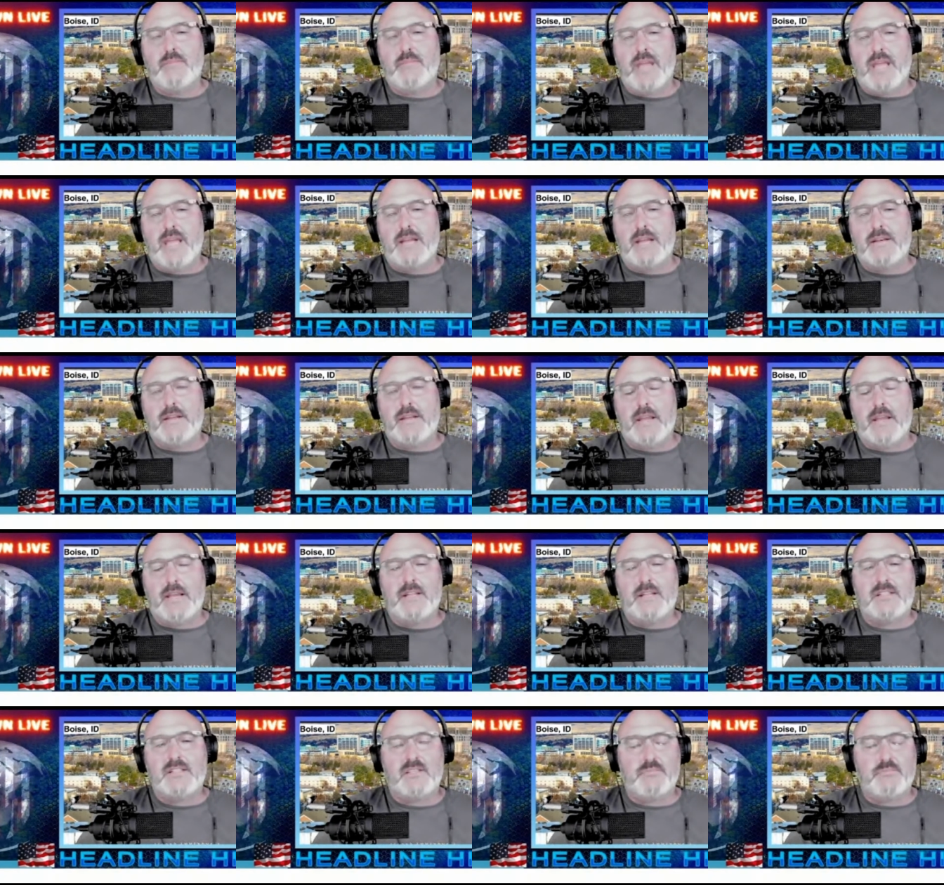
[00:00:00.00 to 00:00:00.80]

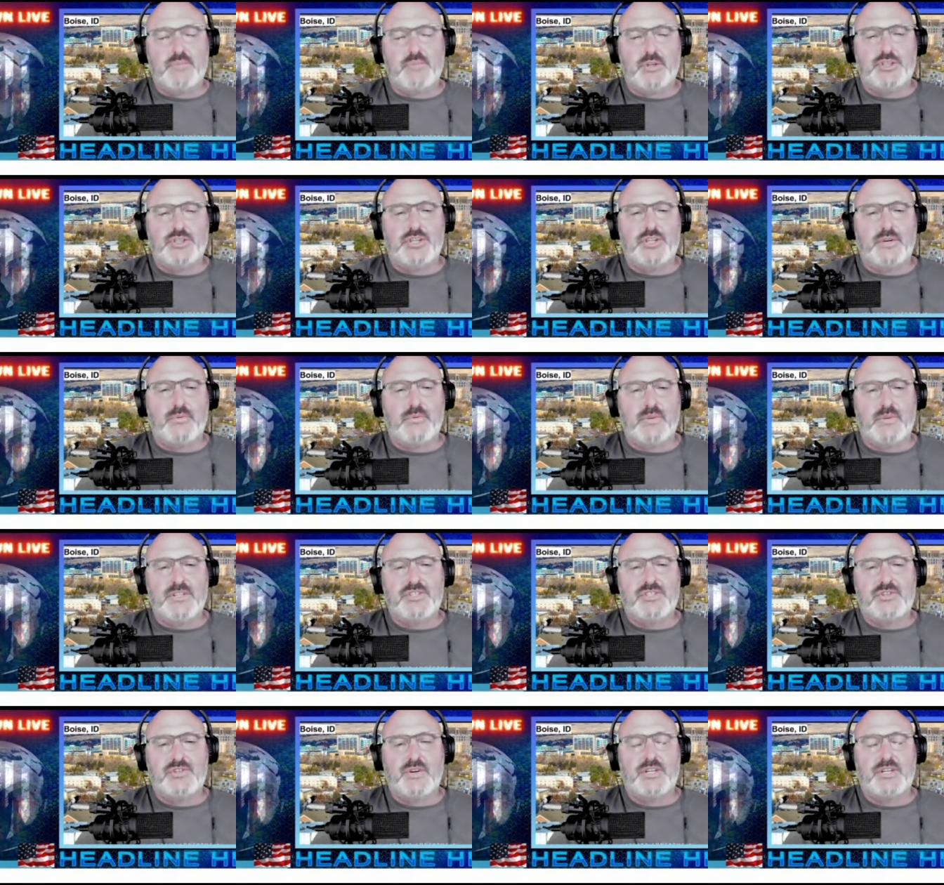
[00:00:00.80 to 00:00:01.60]
mandates and pushing
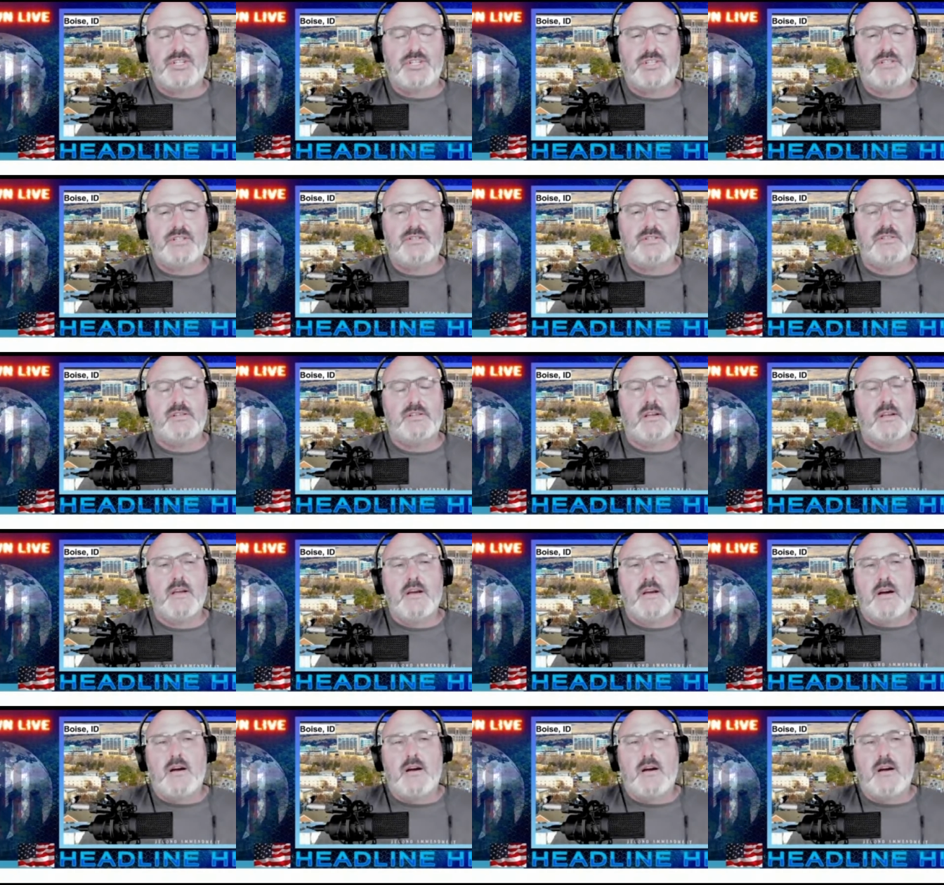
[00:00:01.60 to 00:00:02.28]
restrictions